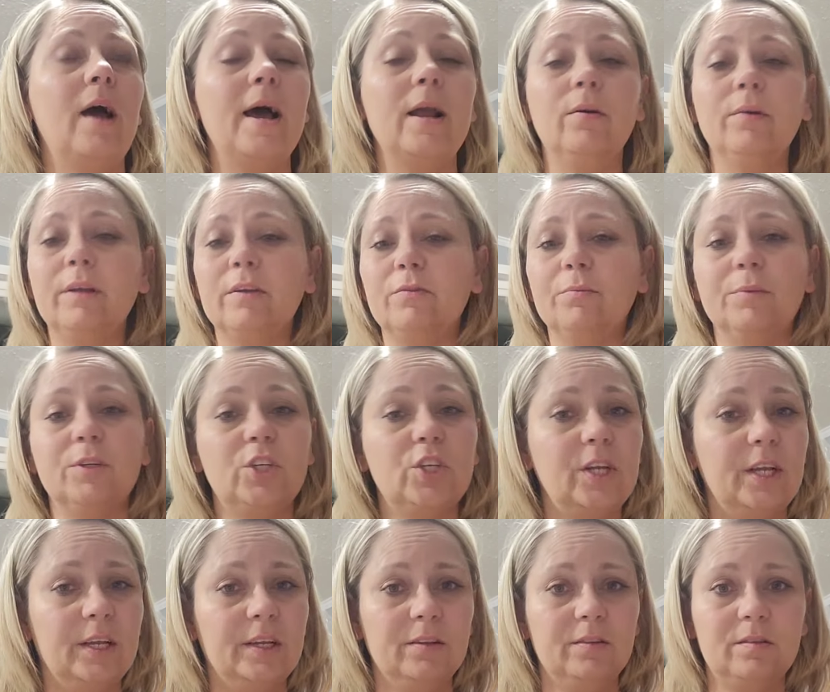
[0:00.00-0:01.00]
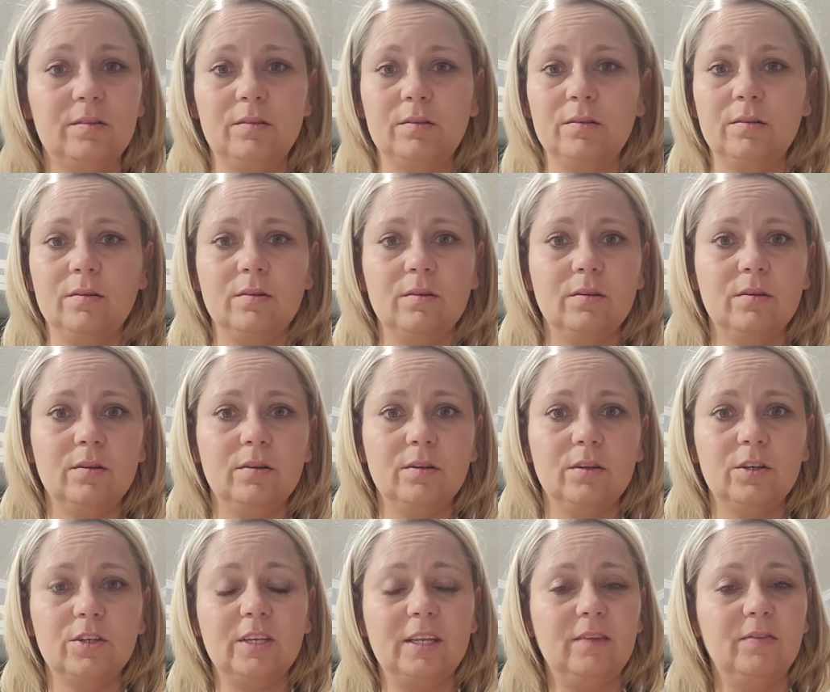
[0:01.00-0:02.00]
I don't give them a chance
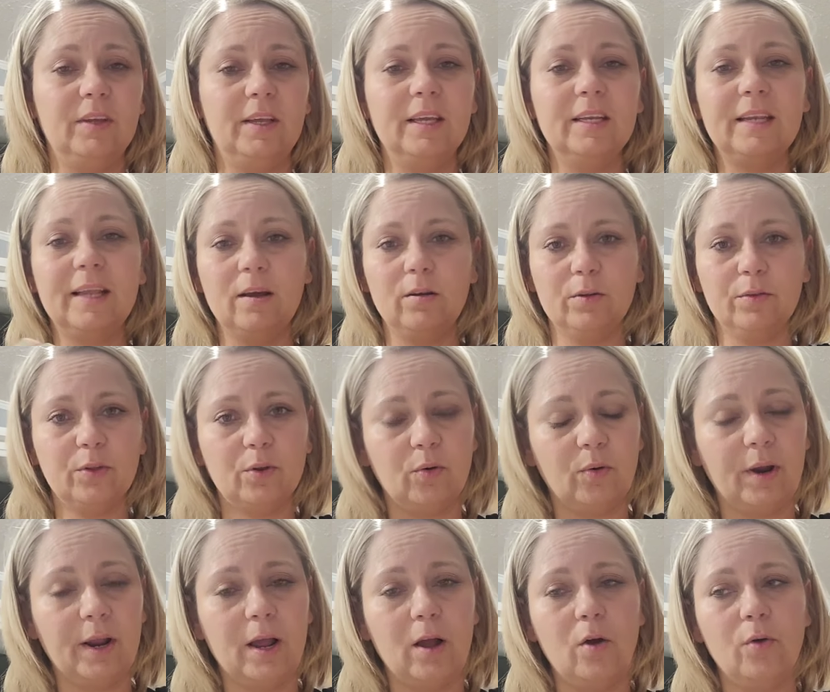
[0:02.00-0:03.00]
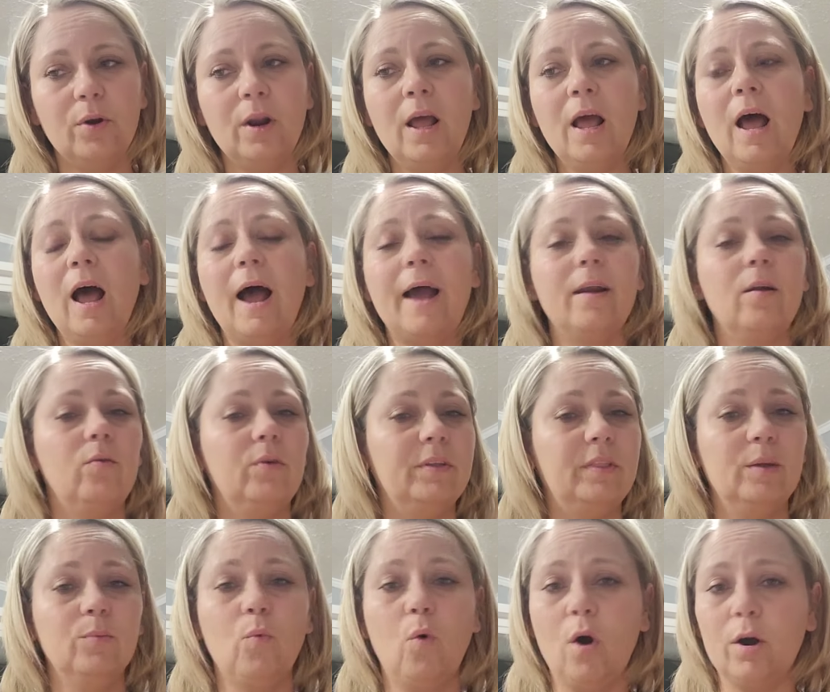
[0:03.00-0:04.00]
to even get down on the ground. I don't
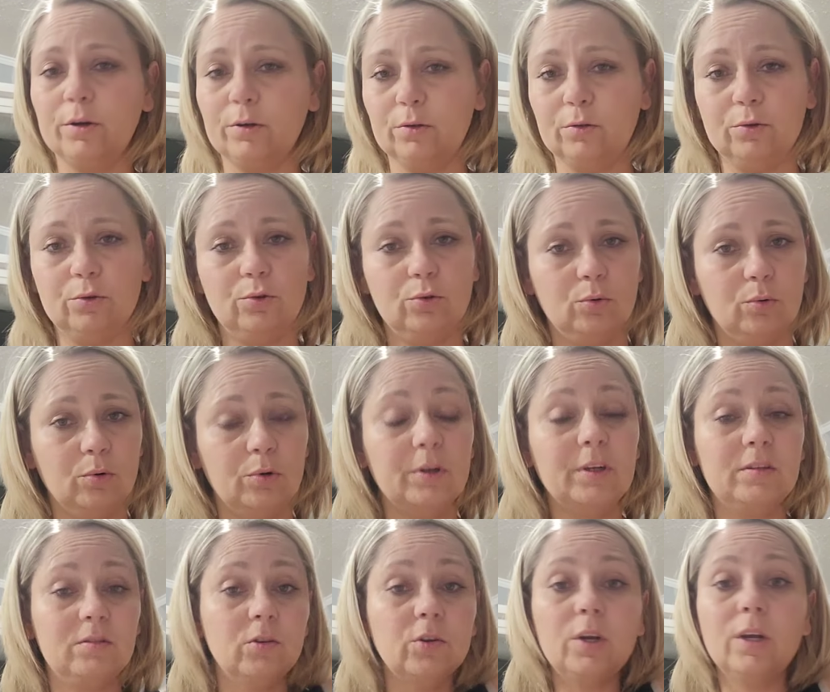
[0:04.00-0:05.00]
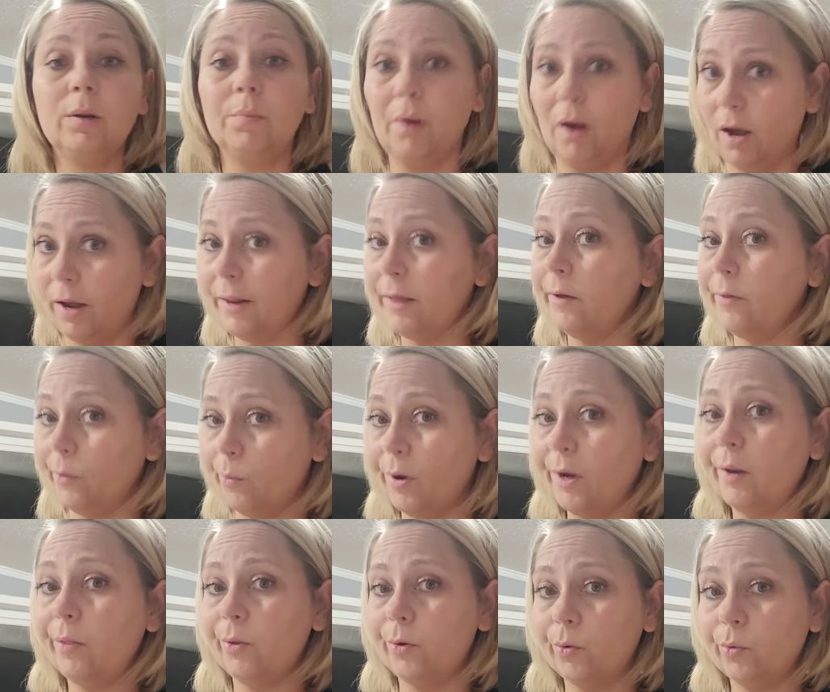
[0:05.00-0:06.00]
let them walk to the door because they're going to potty on the
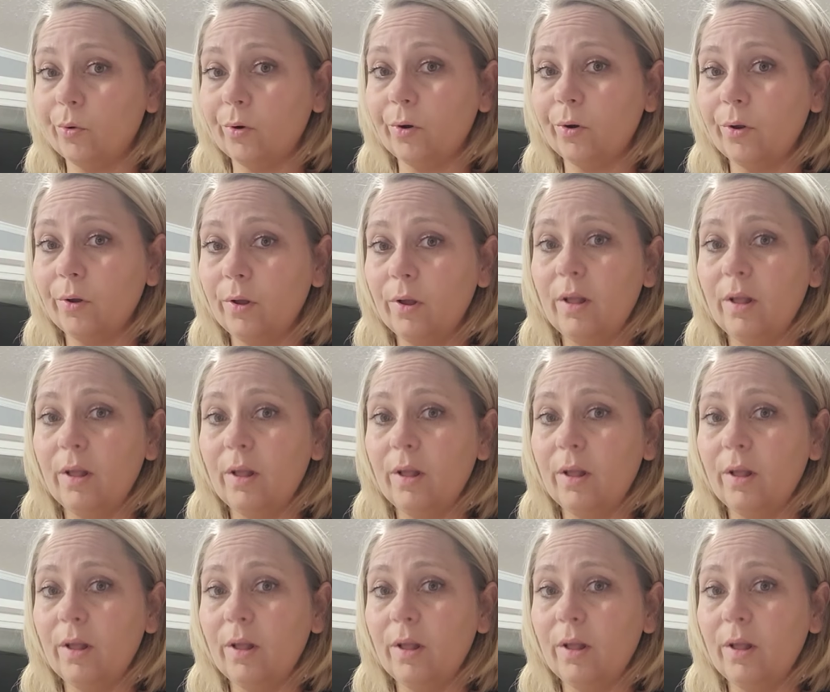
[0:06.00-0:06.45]
way to the door.